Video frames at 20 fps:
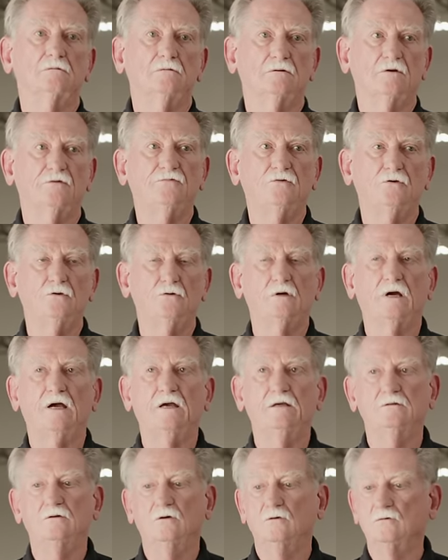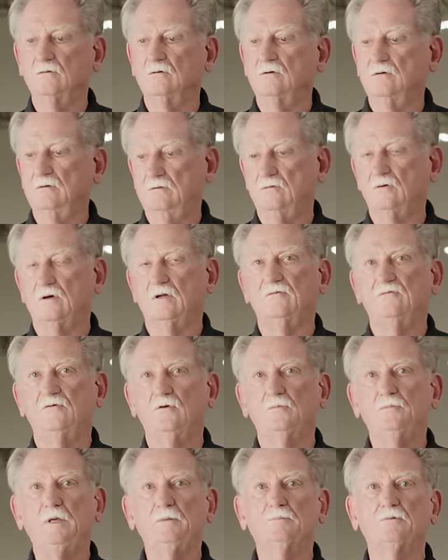a few, I know quite a
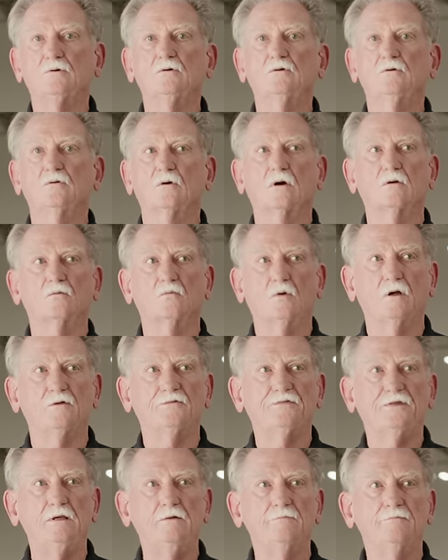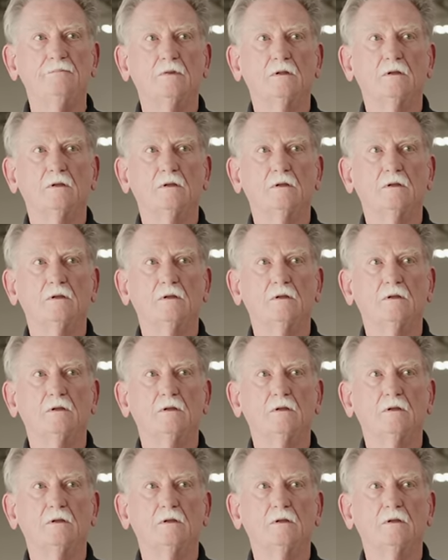few people who are wealthy